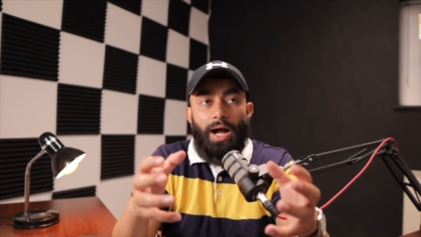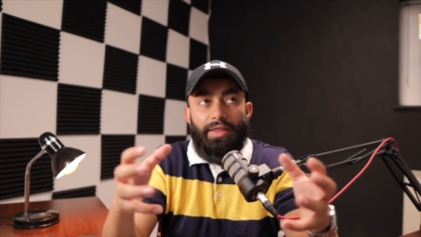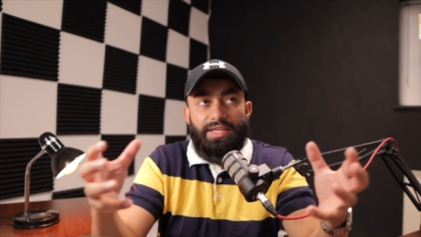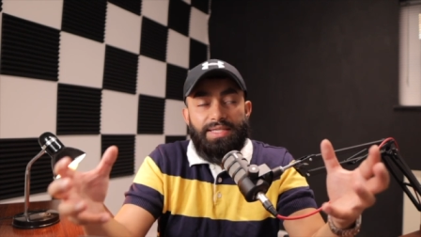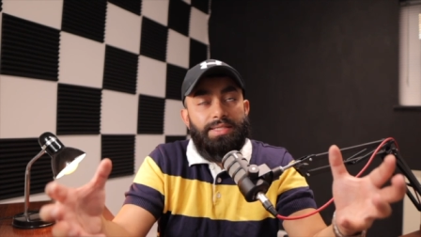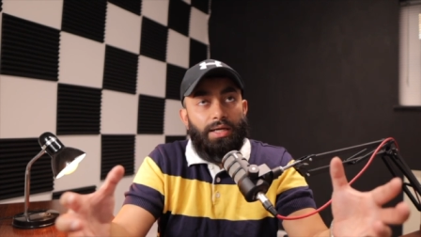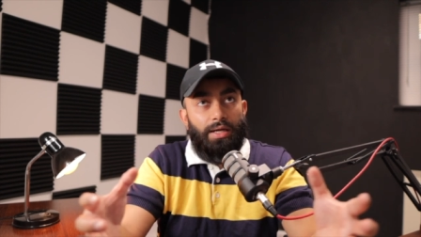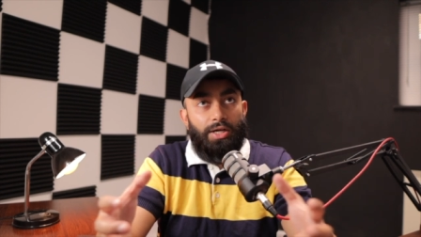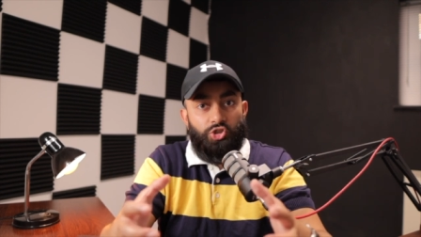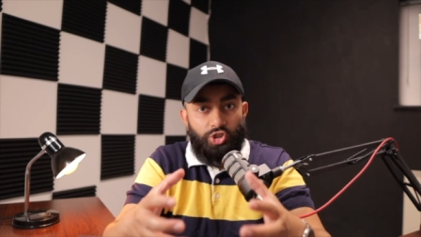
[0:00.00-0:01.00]
this is a,
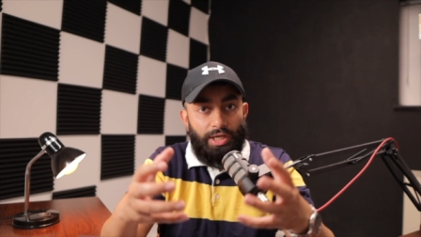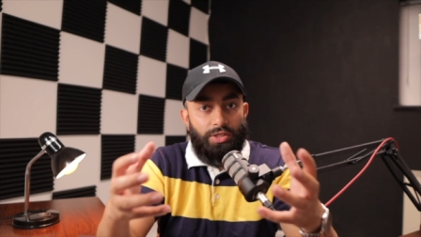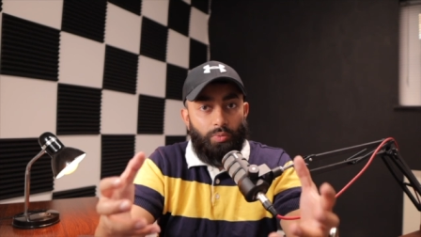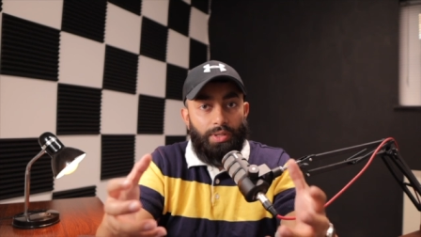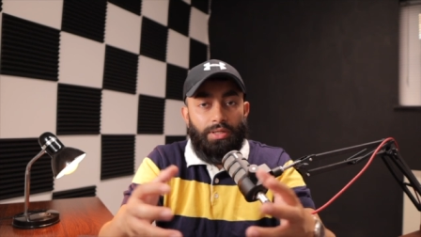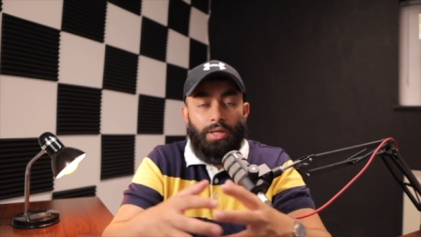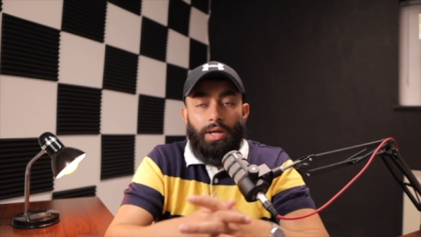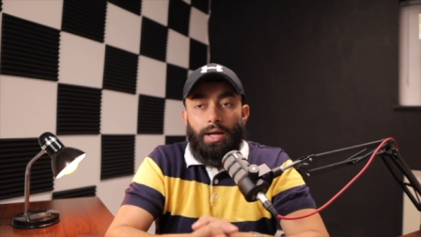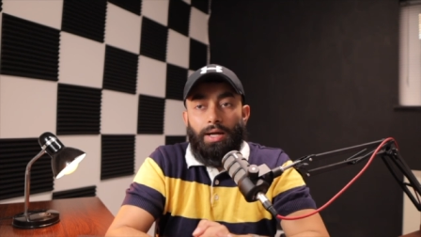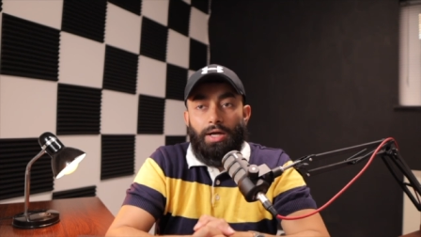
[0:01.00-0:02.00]
a genuine
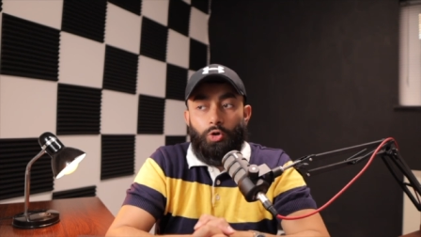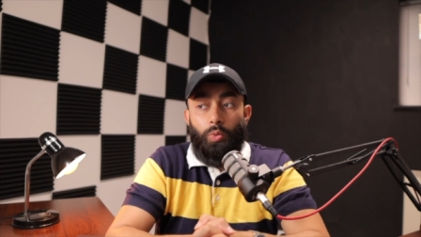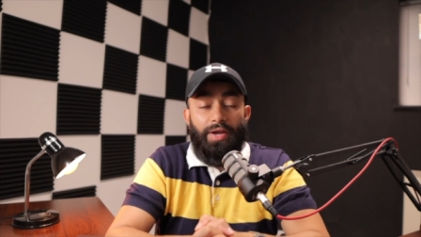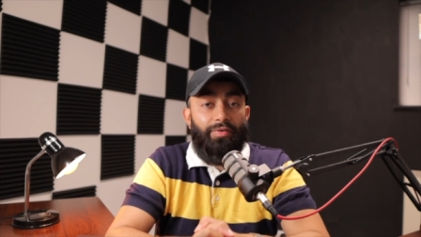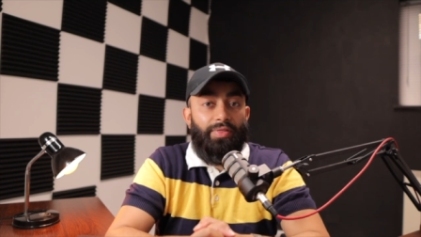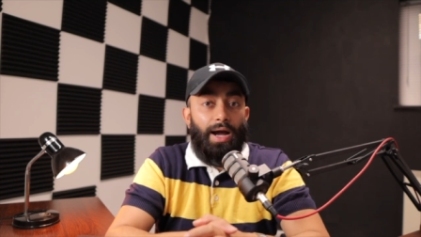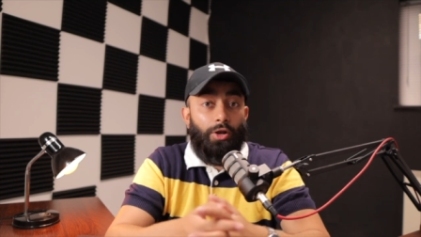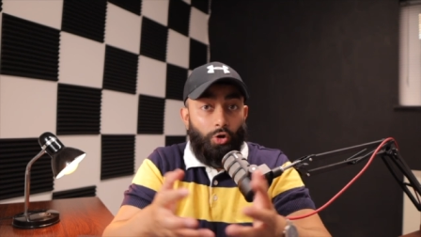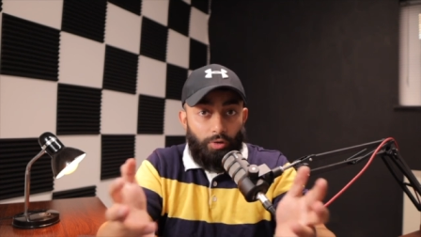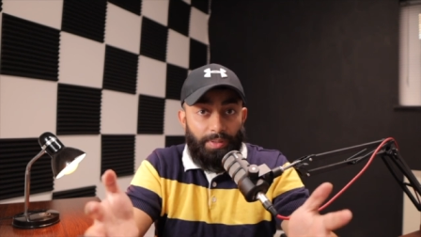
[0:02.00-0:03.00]
uh, query that a
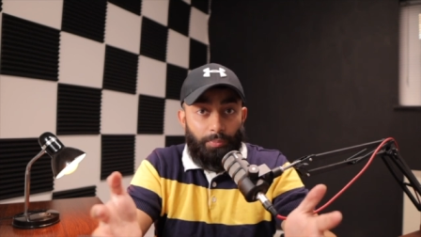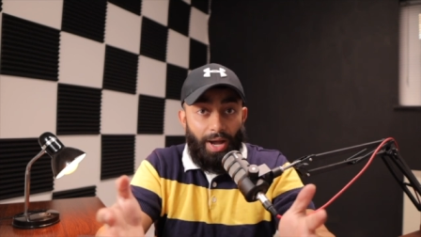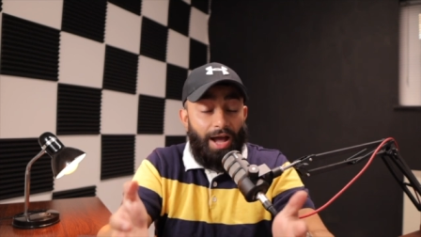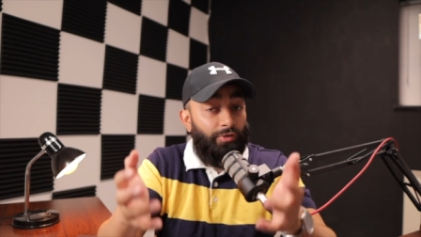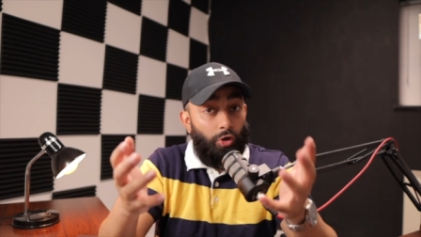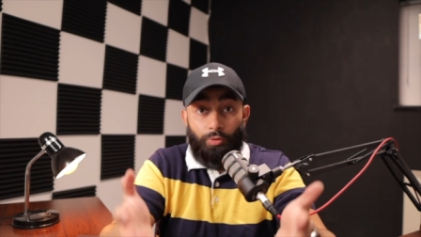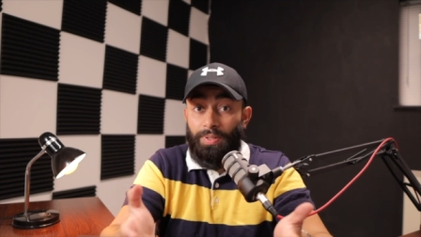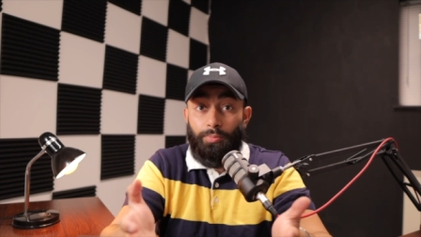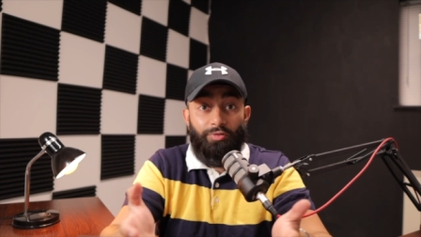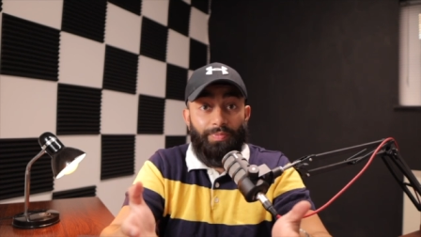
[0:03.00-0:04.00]
lot of people have. A lot of
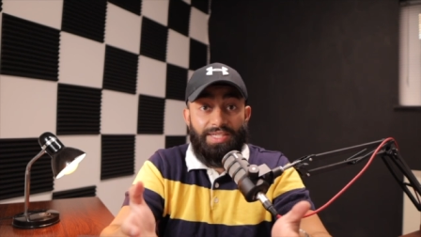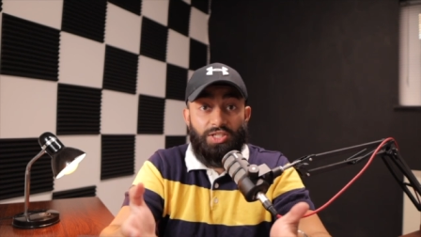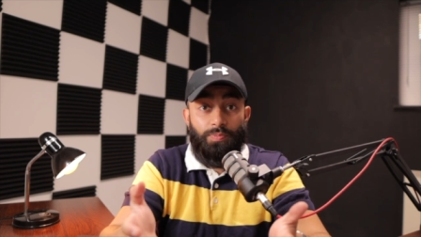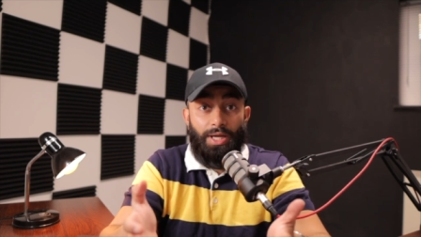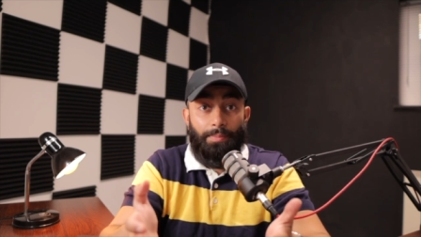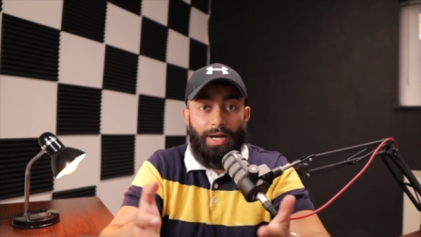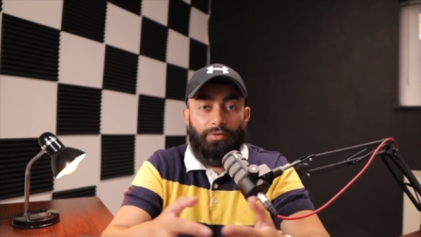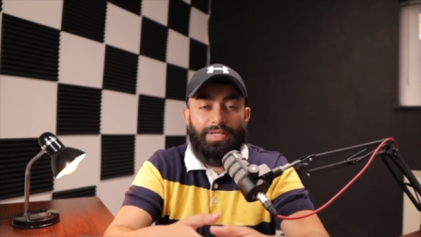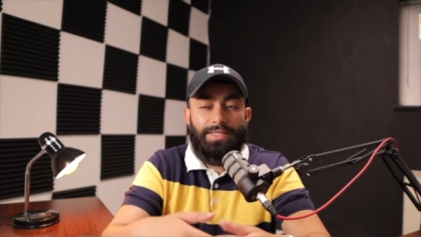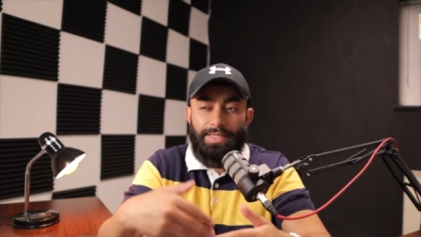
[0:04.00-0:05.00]
people have messaged me
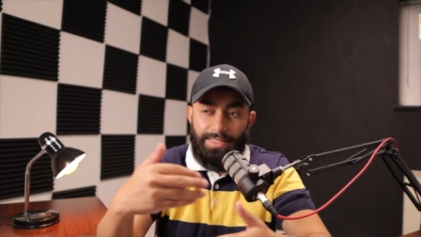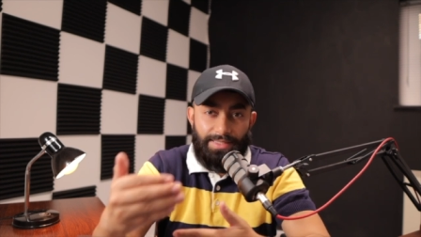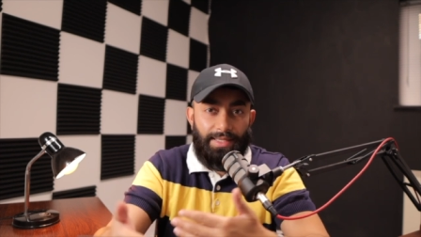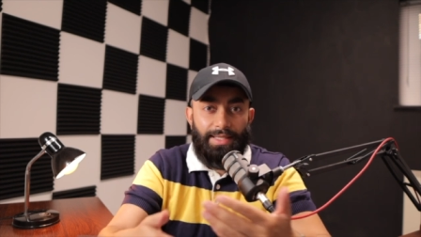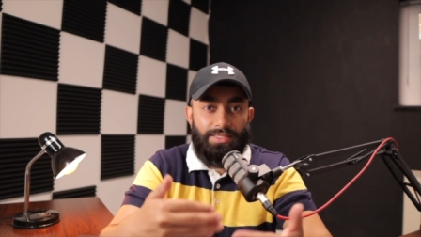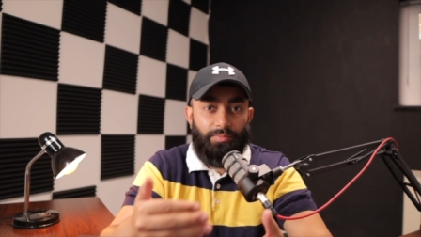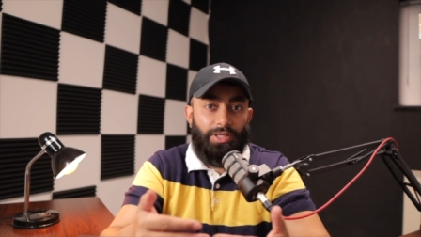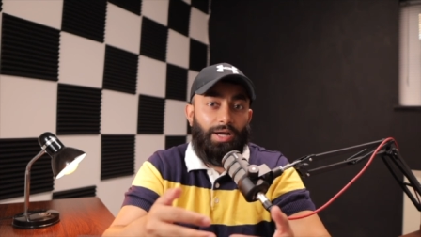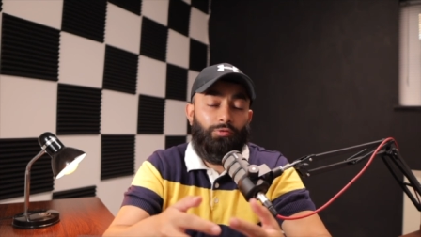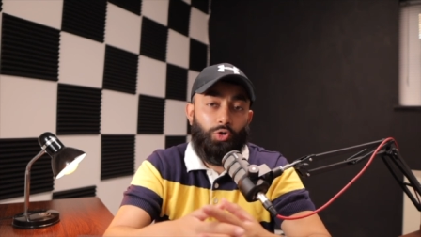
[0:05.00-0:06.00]
about this, and this is again
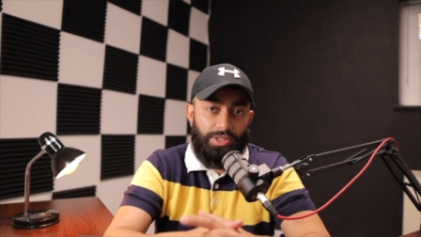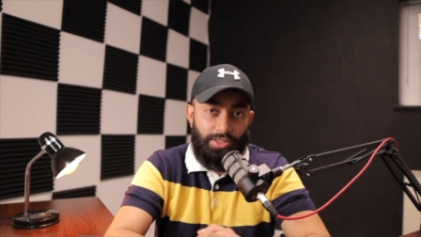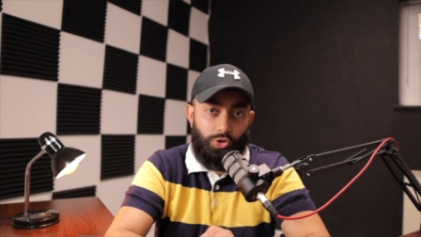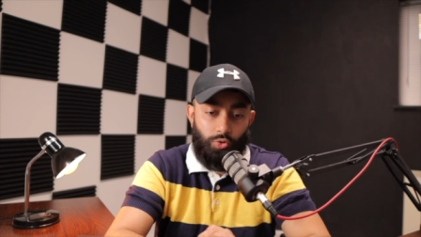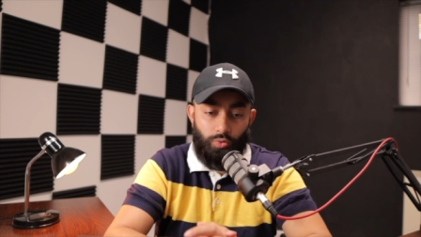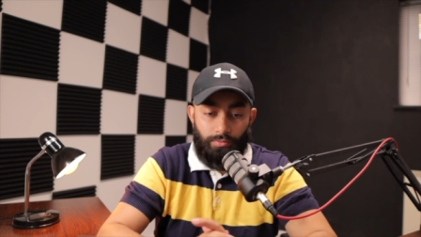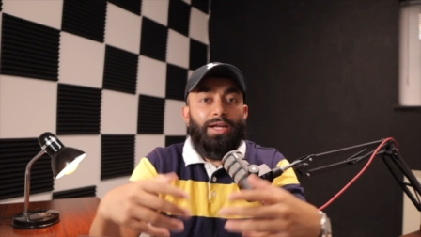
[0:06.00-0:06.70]
something I've looked into.